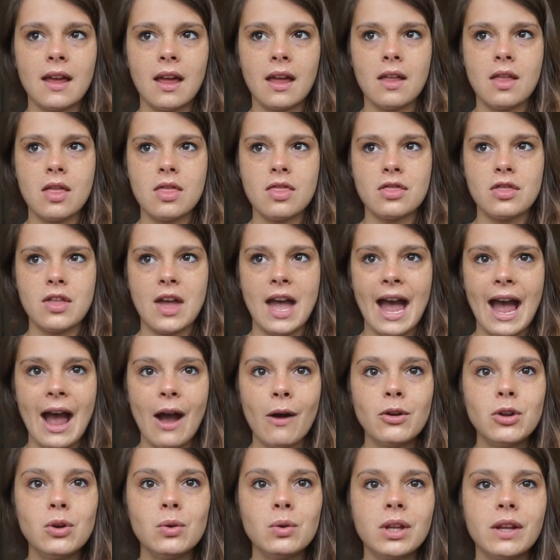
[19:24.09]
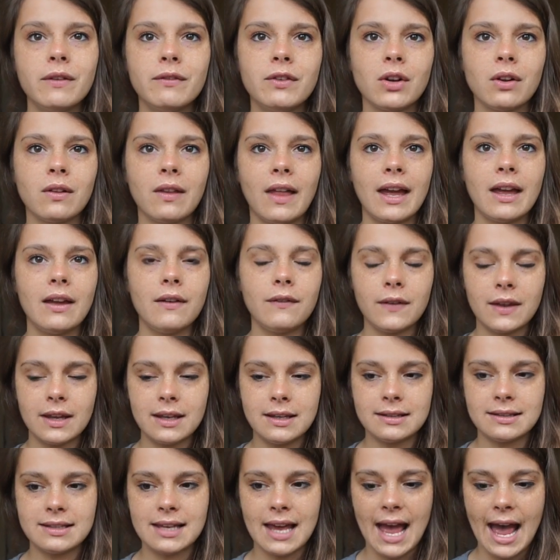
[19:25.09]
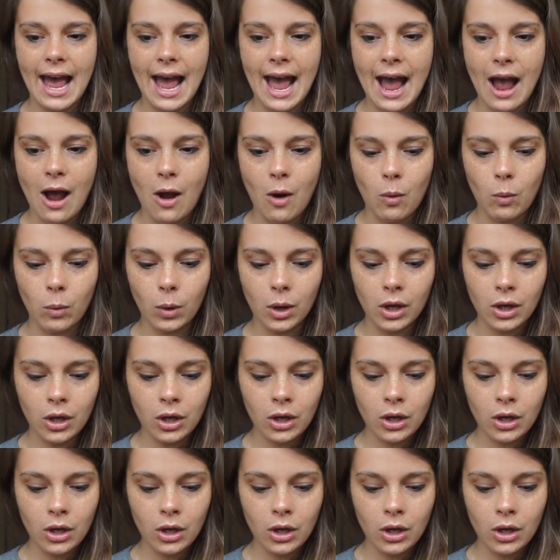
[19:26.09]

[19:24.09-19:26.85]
and how you live your life is how